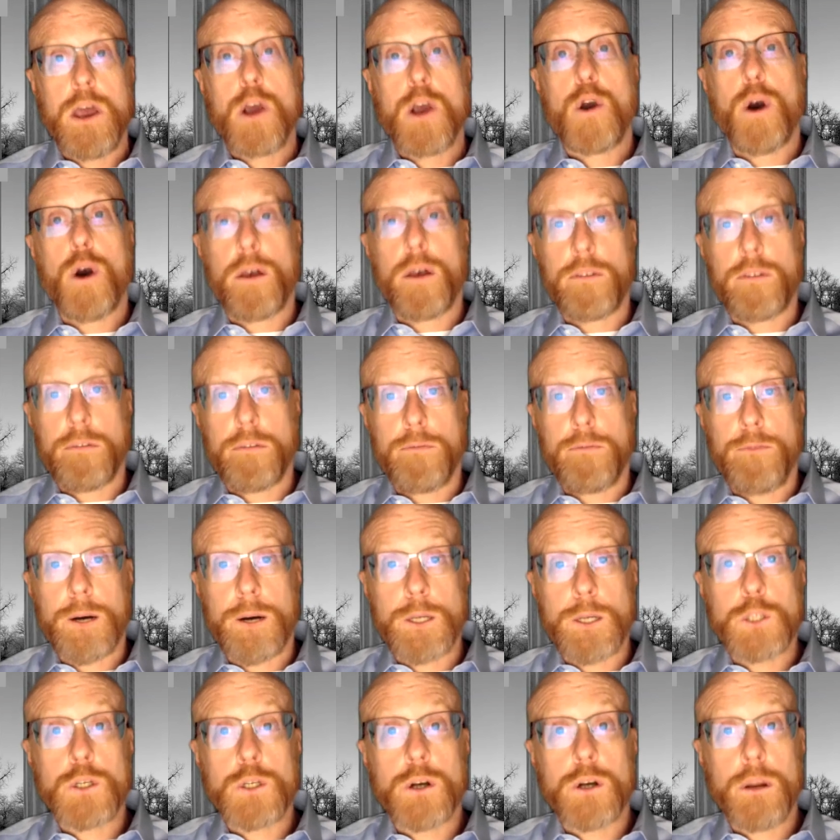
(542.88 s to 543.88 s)
cause a
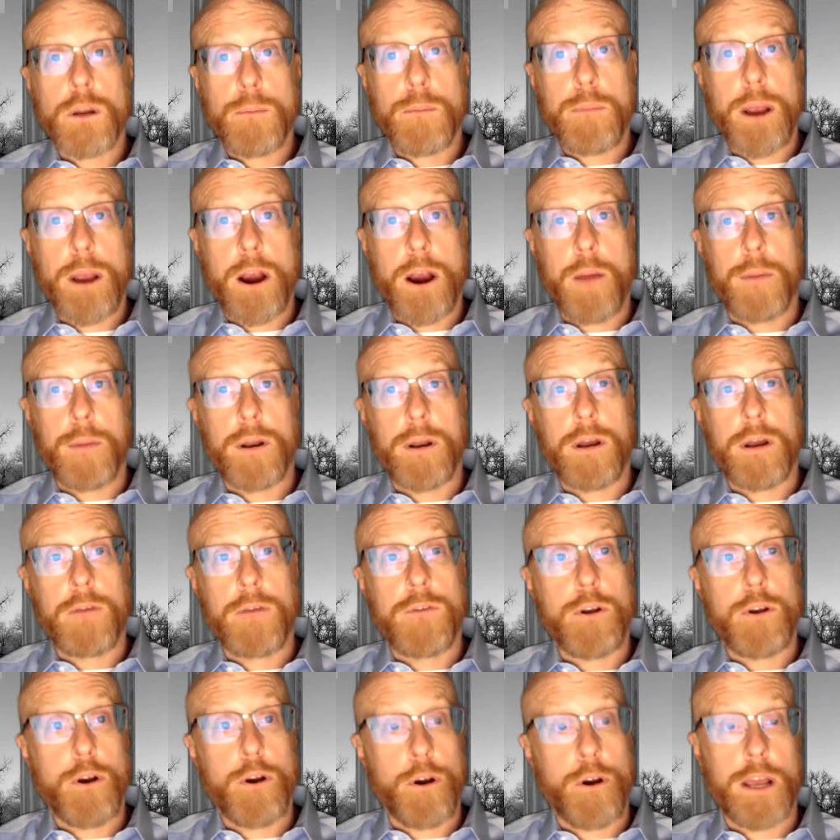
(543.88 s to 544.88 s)
functional impairment of
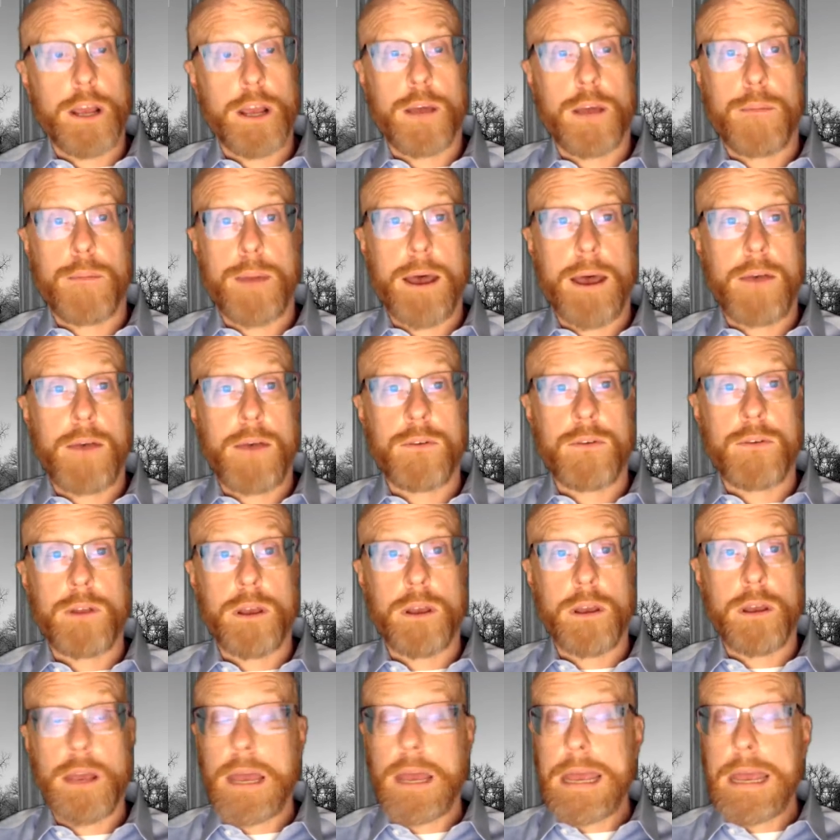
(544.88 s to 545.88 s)
your earning
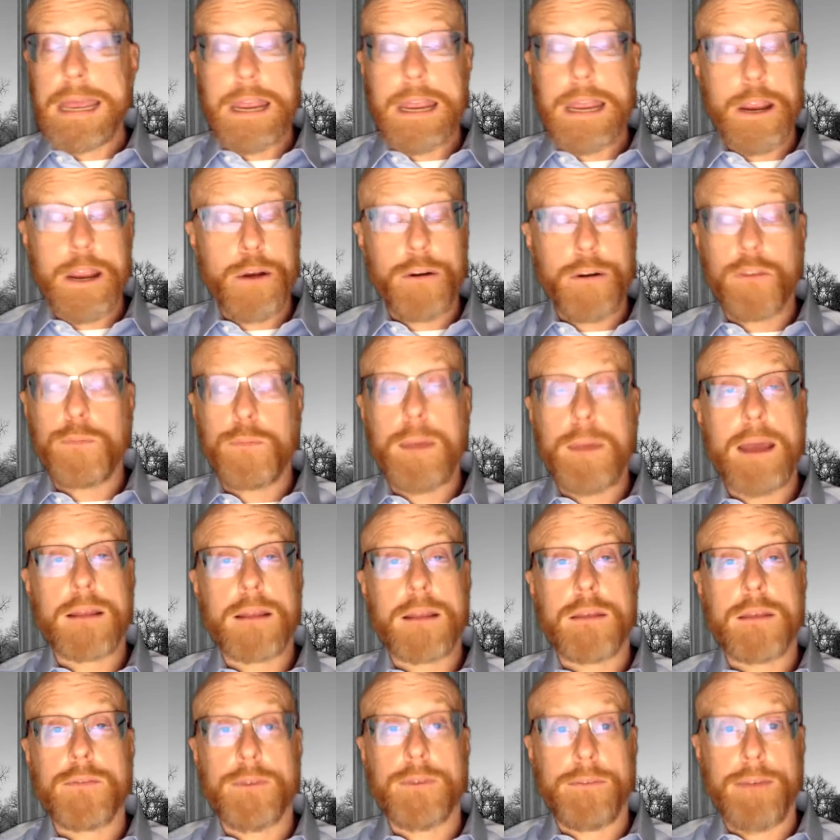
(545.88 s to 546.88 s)
capacity,
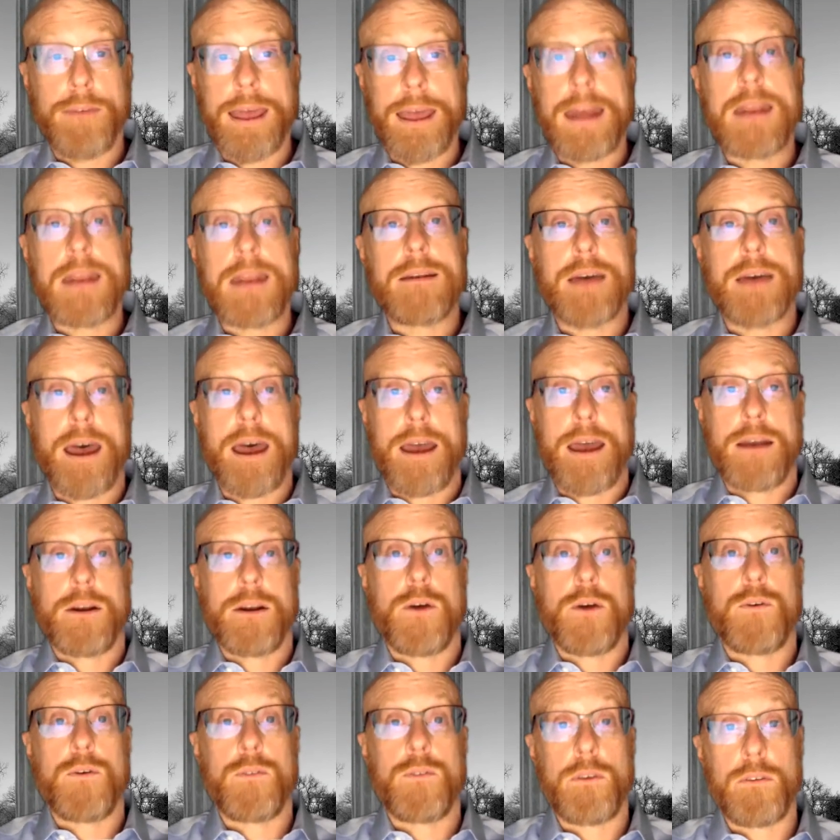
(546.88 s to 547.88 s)
irrespective of any
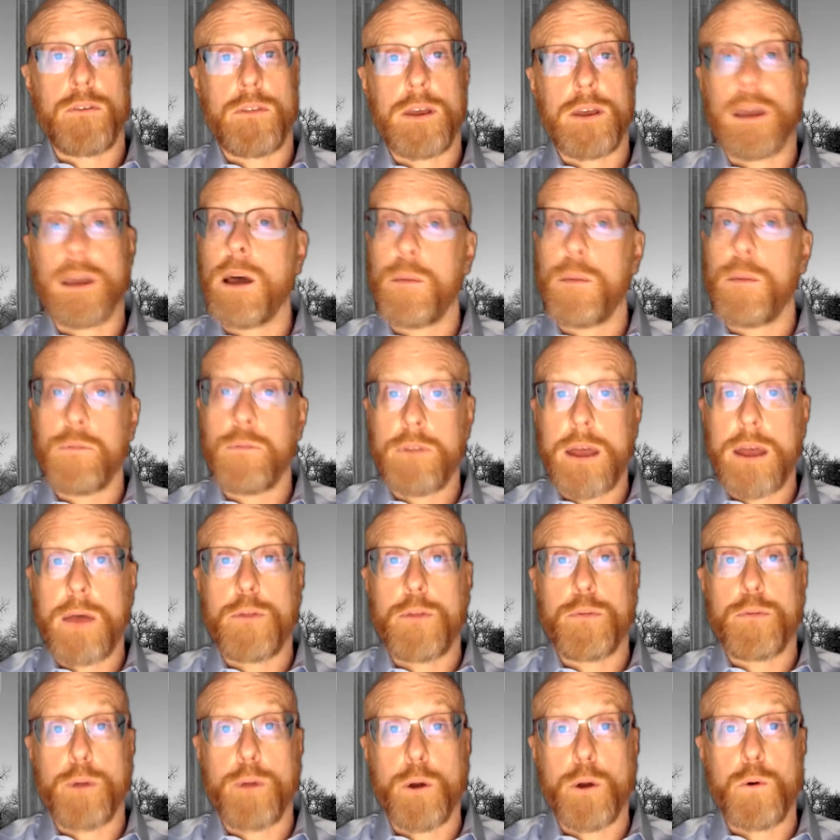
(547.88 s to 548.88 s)
diagnosis that comes down
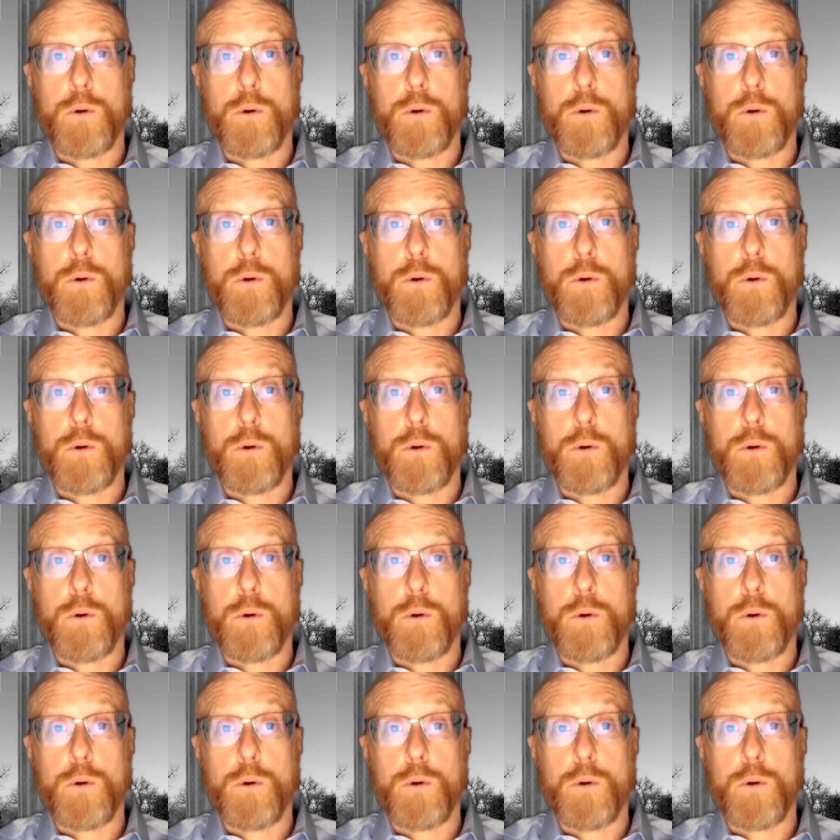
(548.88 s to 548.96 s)
the road.